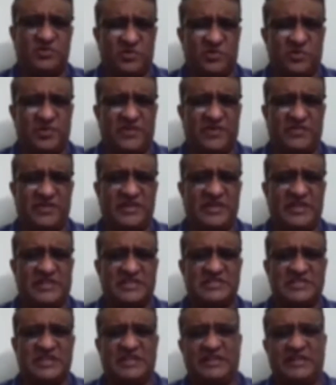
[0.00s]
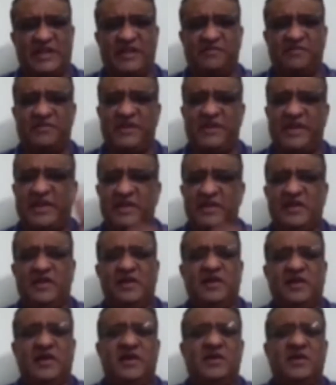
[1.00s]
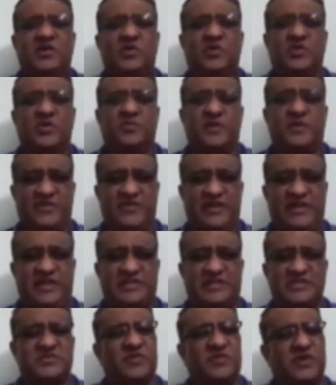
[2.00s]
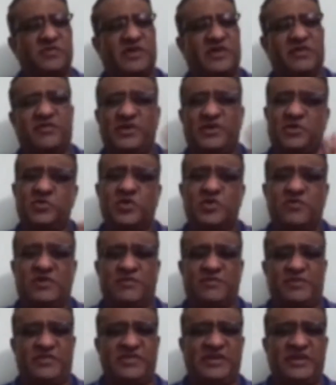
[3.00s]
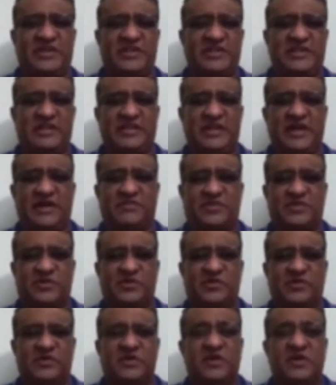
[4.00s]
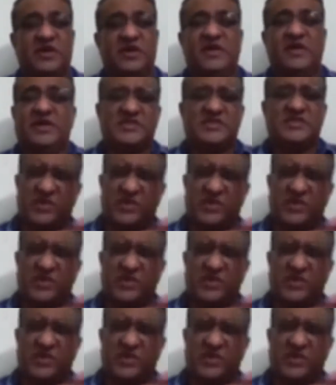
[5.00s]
presentations like that. Every day, two presentations. 1 hour, 2 hour presentation in the afternoon. So